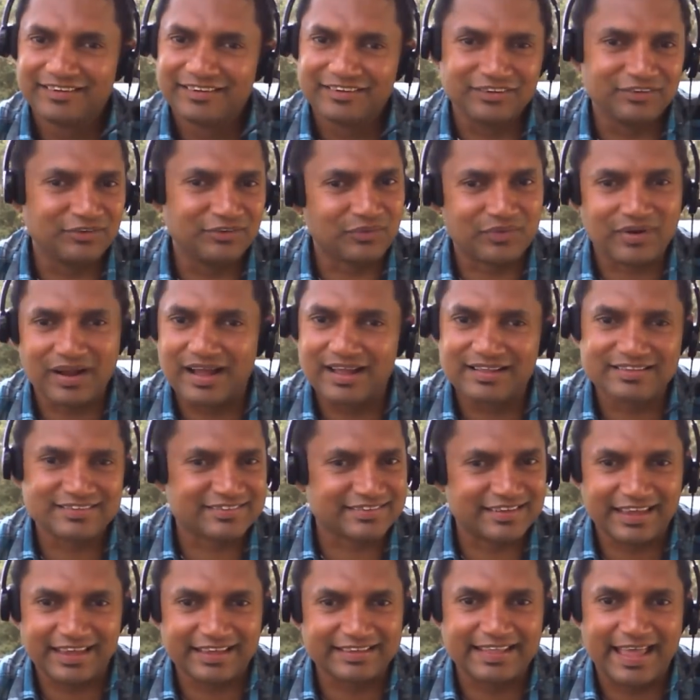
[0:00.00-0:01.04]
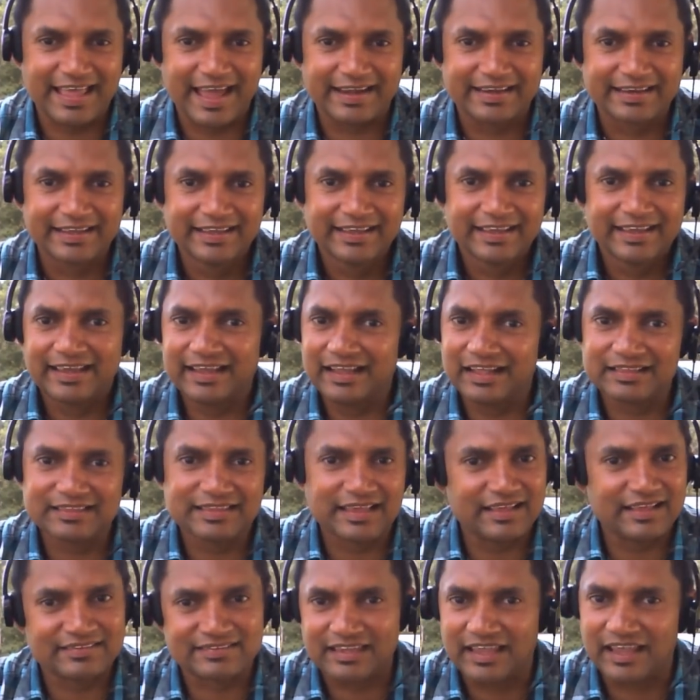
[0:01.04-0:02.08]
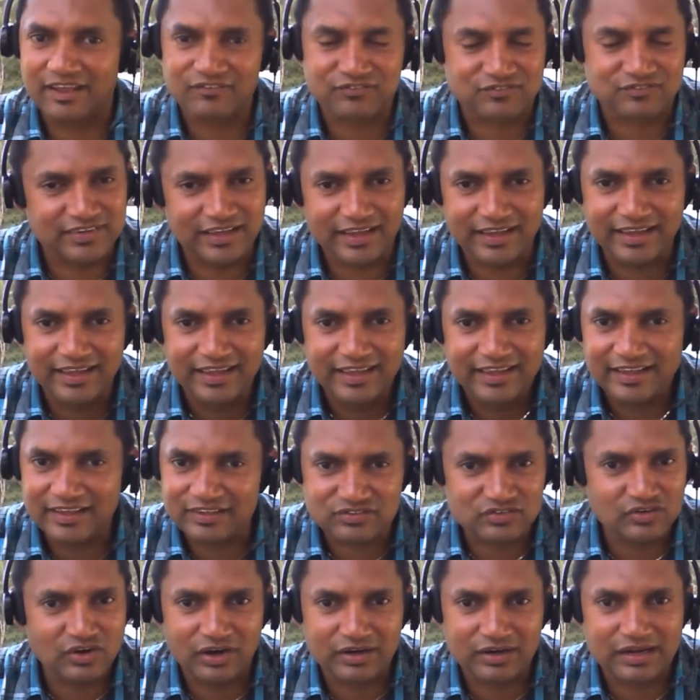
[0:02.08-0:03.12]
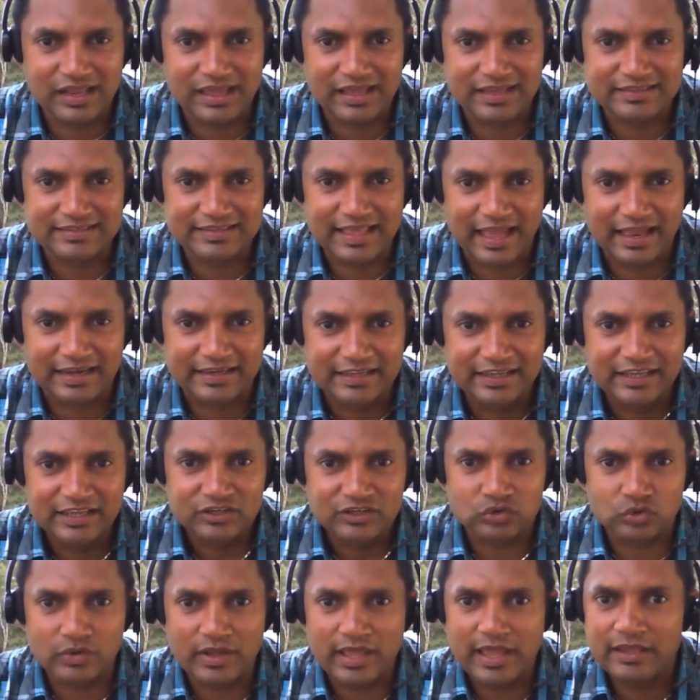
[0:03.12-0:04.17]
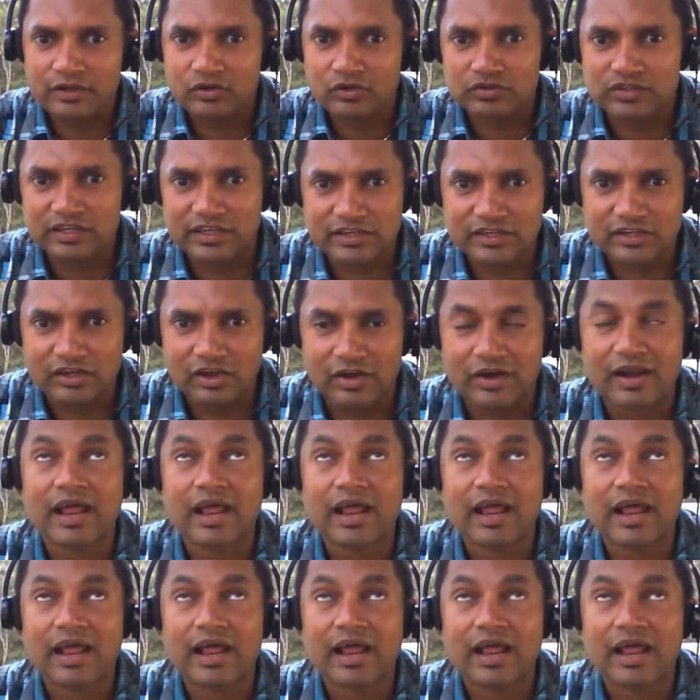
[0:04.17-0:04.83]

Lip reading: You can't say that. Health and safety is not like that. Today you think you're